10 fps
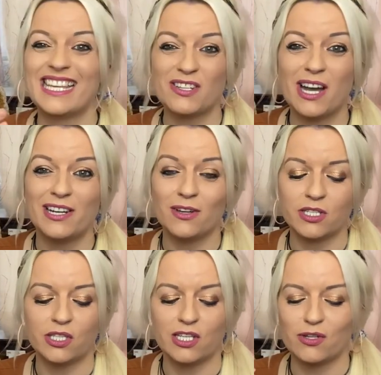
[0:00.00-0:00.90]
They try not
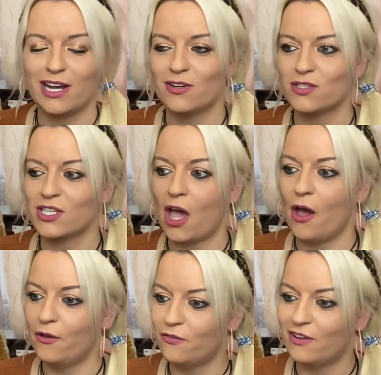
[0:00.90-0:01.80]
to. They try not to
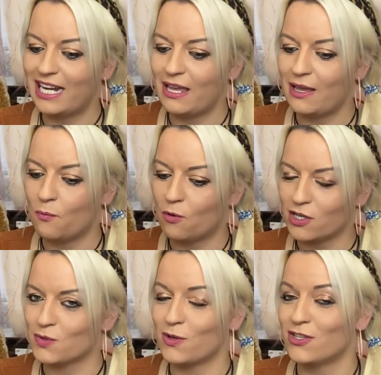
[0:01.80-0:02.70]
overly
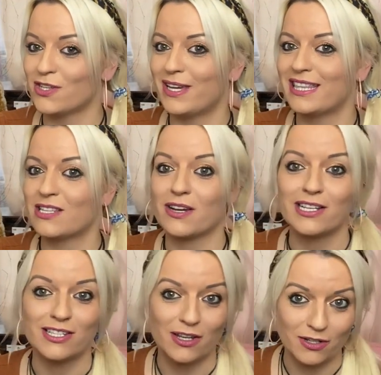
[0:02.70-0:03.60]
watch what you're doing. They
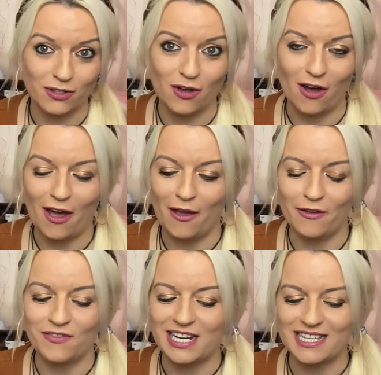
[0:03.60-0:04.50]
try to not
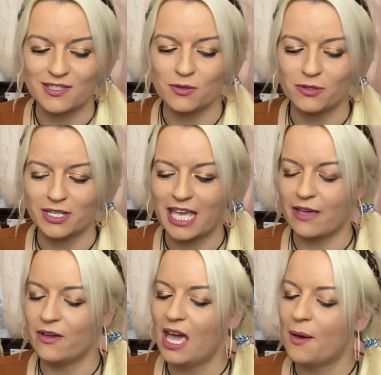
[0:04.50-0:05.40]
overly stalk
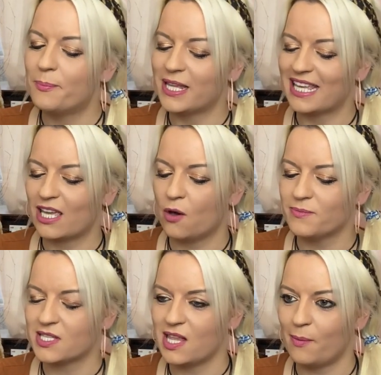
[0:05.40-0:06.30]
you. But it
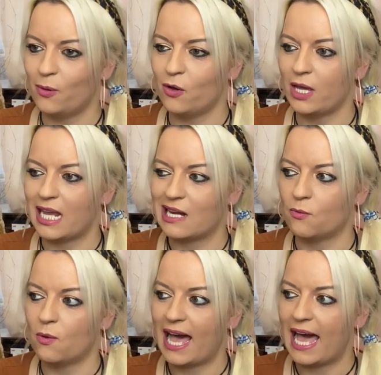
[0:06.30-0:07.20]
comes to that
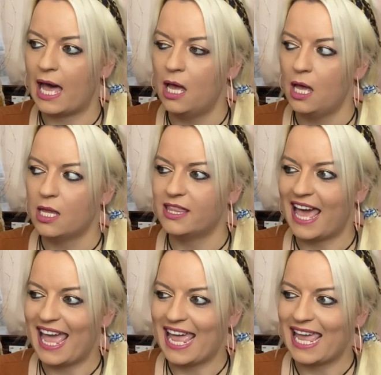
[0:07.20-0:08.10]
point where
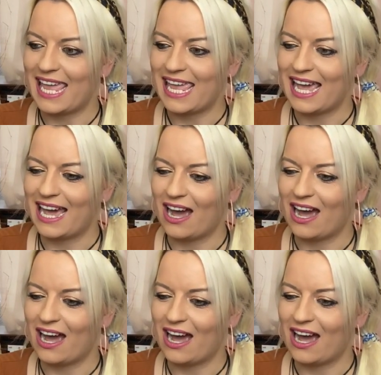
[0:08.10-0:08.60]
they